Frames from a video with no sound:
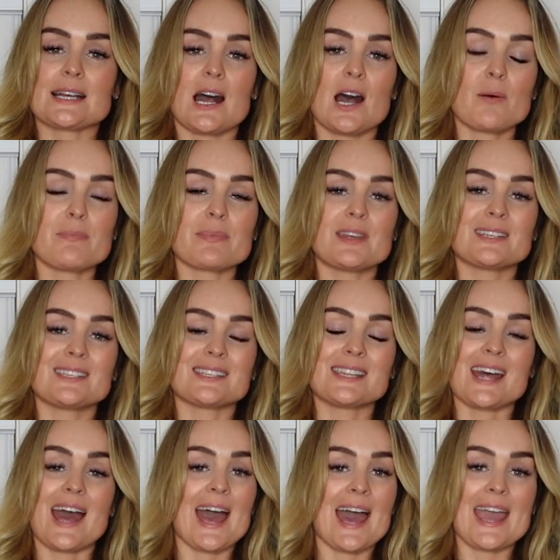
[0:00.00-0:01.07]
up, this is
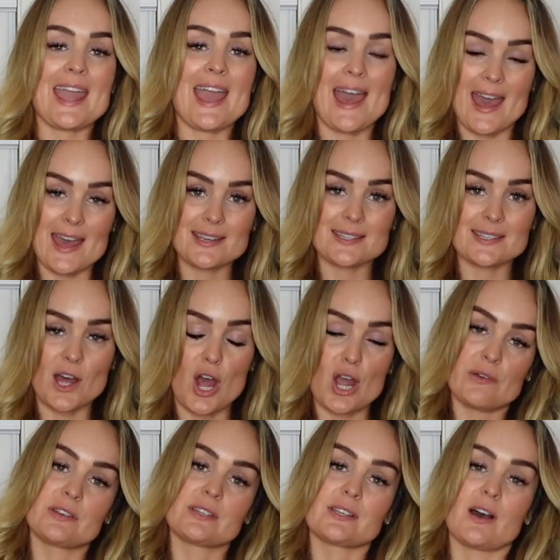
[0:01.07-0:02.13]
the AS
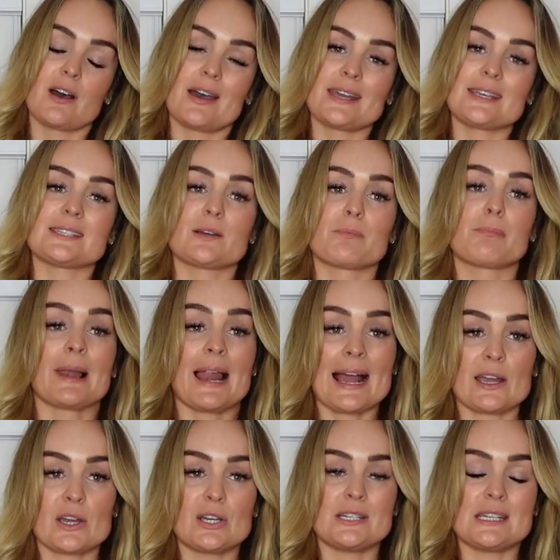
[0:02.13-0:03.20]
oversized
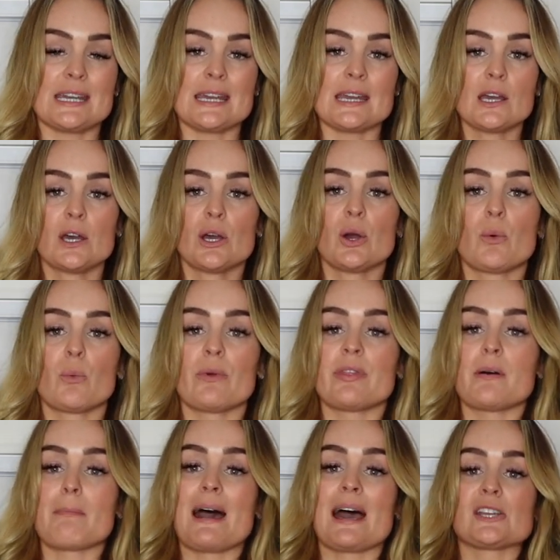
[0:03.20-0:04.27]
black hoodie with
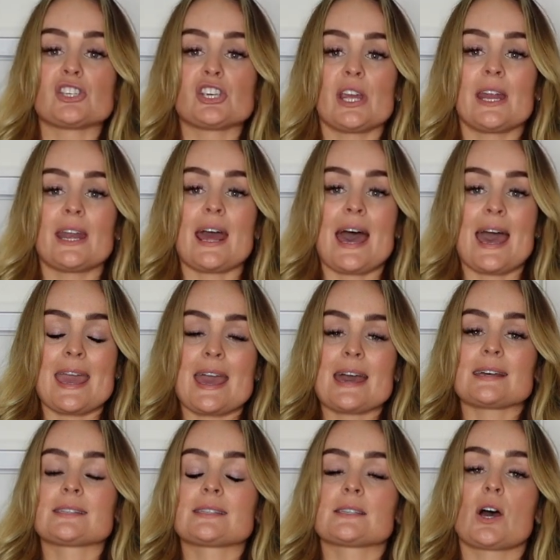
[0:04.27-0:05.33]
the matching
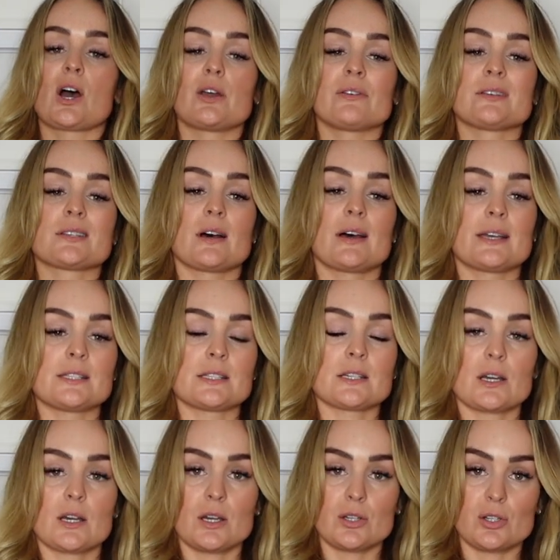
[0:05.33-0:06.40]
AS oversized
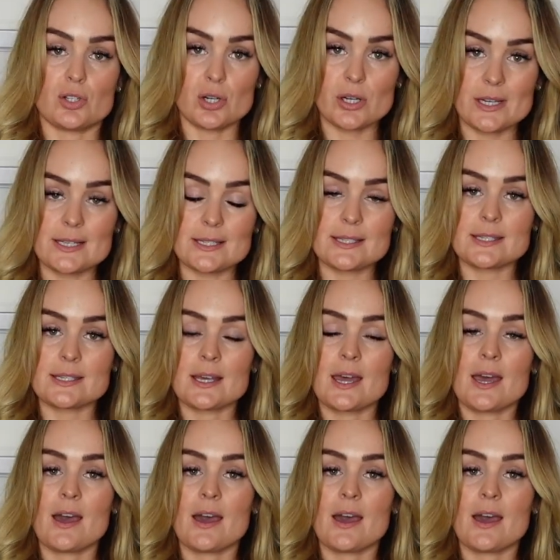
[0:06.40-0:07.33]
joggers.